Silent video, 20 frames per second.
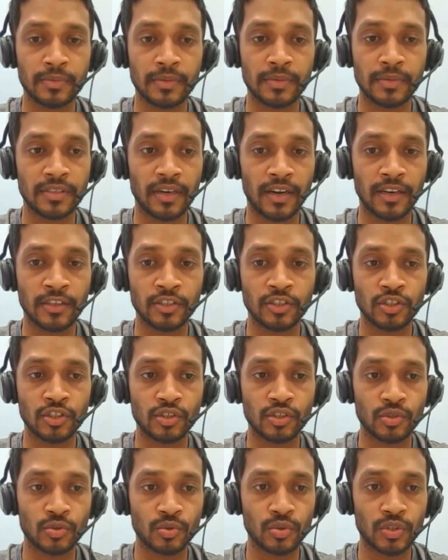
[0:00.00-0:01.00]
runs
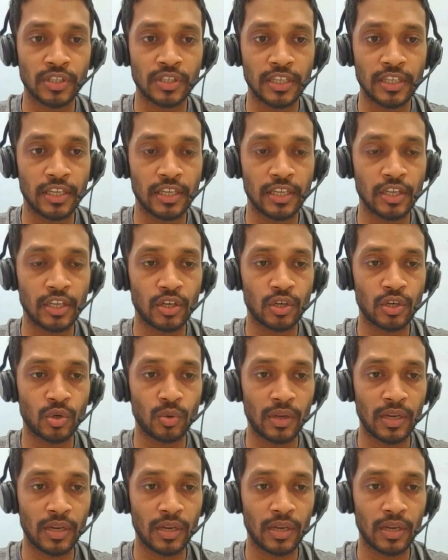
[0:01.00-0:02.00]
through the
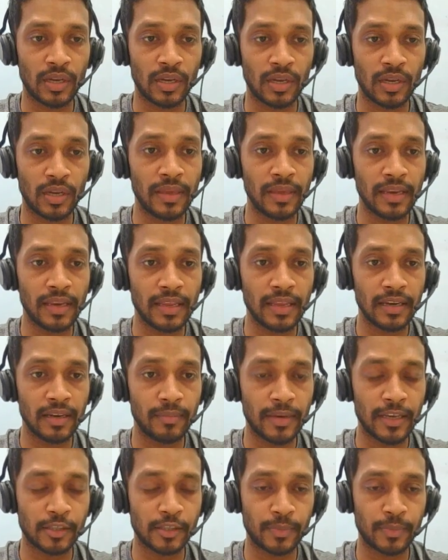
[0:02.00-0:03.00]
12-month period.
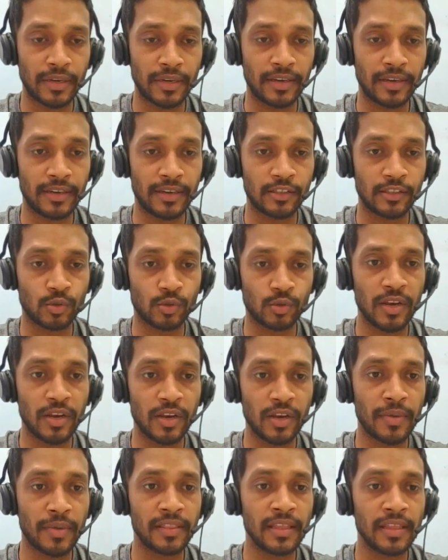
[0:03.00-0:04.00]
Base period is 12
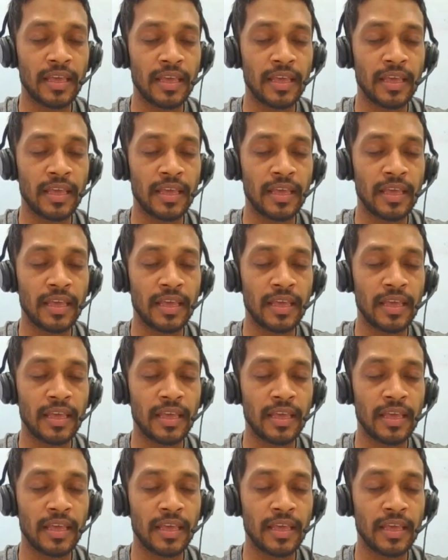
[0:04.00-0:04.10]
months.